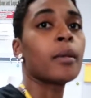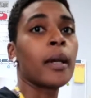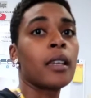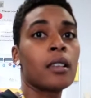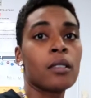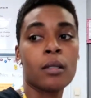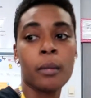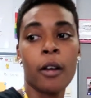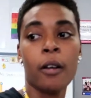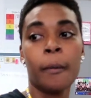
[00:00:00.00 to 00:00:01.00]
to my kids
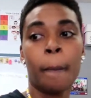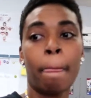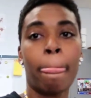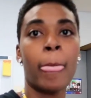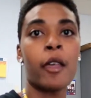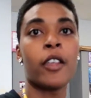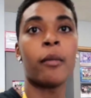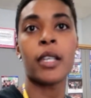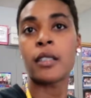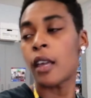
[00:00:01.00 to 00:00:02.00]
tomorrow. They'll
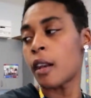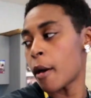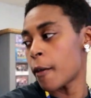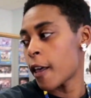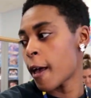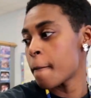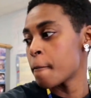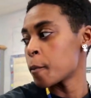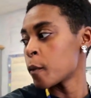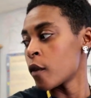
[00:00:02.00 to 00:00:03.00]
be excited about that.
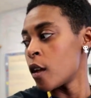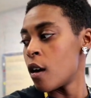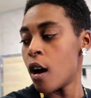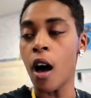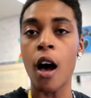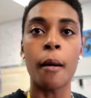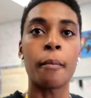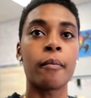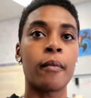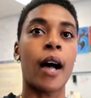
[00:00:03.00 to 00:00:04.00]

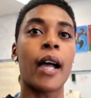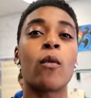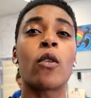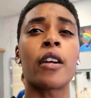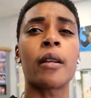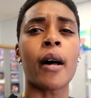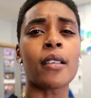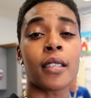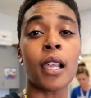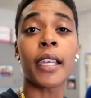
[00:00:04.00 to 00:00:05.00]
I am worried
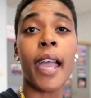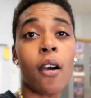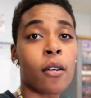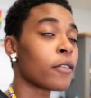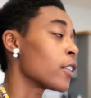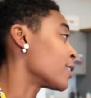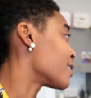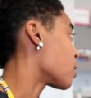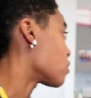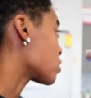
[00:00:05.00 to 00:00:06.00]
about selling out of things
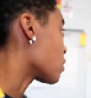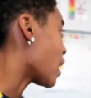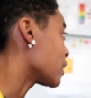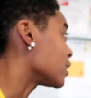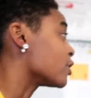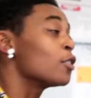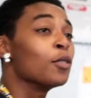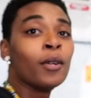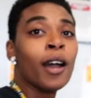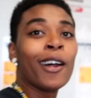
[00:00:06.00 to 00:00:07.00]
though, so I need
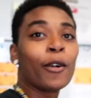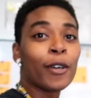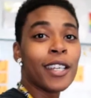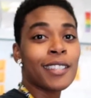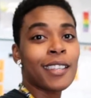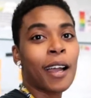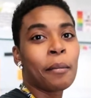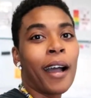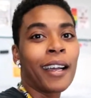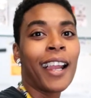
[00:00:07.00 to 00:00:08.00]
to restock
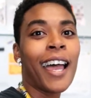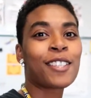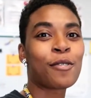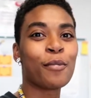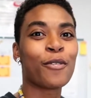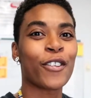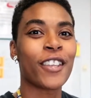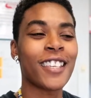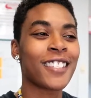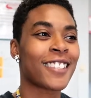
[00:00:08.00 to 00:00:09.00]
my classroom for
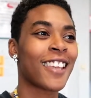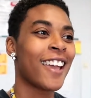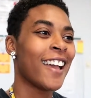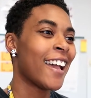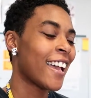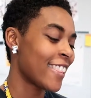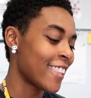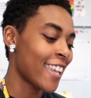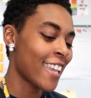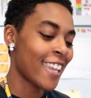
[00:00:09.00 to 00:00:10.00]
this, and
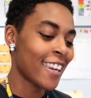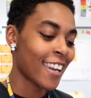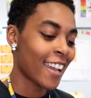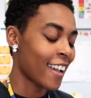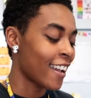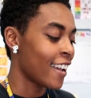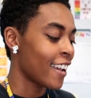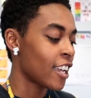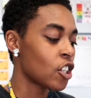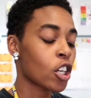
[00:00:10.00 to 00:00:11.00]
then
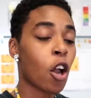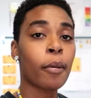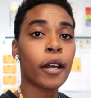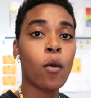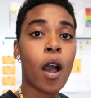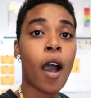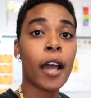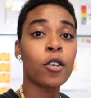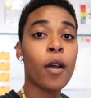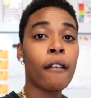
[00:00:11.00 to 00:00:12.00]
it should go pretty well. I
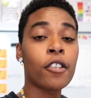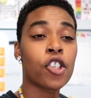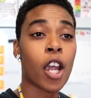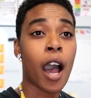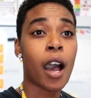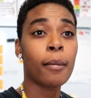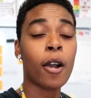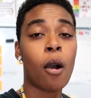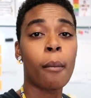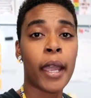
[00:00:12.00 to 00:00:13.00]
do have a job
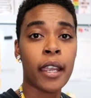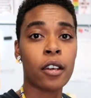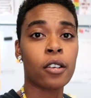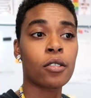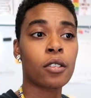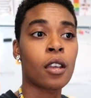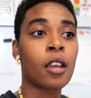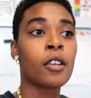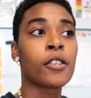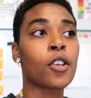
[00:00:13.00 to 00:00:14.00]
called Bankers.
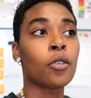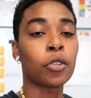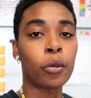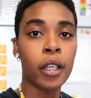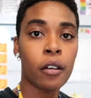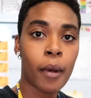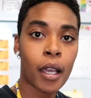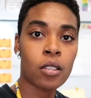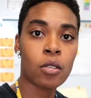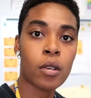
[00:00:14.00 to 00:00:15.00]
So 3 of my
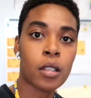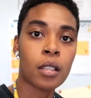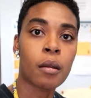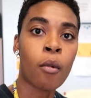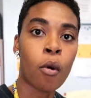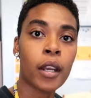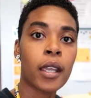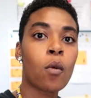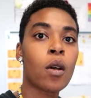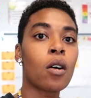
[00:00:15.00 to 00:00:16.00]
students in the
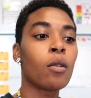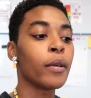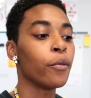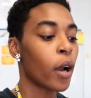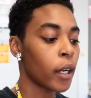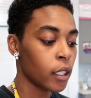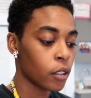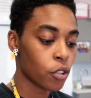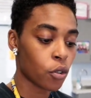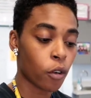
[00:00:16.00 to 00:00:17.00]
morning will be running
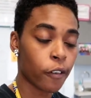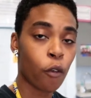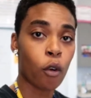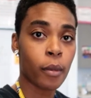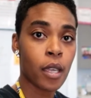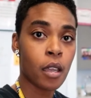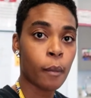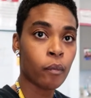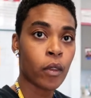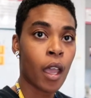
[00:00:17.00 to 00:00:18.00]
the store for me.
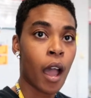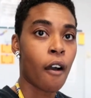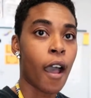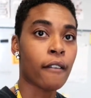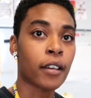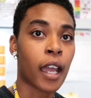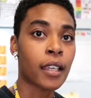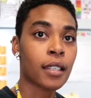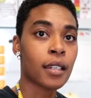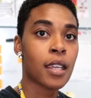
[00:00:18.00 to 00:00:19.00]
I'll have it
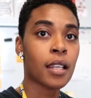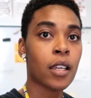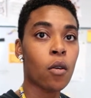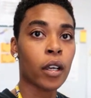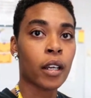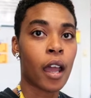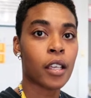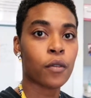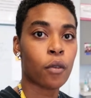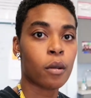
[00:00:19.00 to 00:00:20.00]
nice and neatly
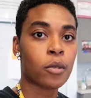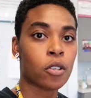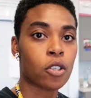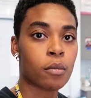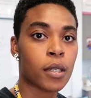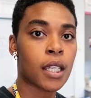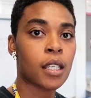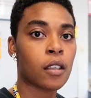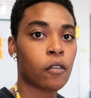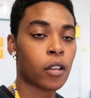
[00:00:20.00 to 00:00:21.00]
organized for them, so it should be
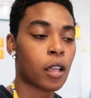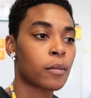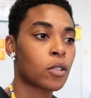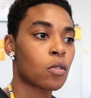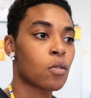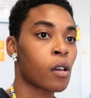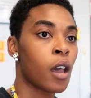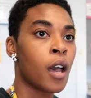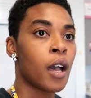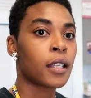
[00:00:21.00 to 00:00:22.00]
easy for them to
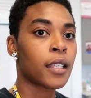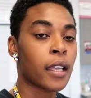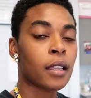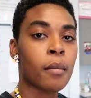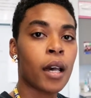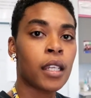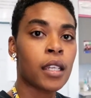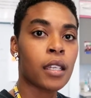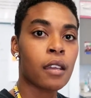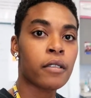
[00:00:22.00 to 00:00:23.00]
take the
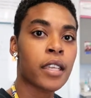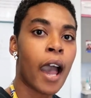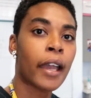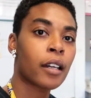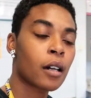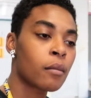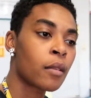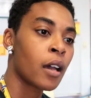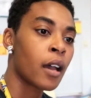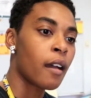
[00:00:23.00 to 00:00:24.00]
money, give the item,
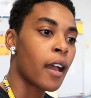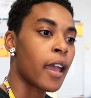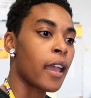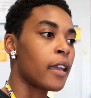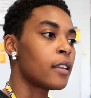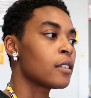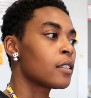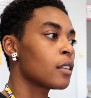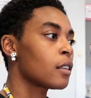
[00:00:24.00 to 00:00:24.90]
and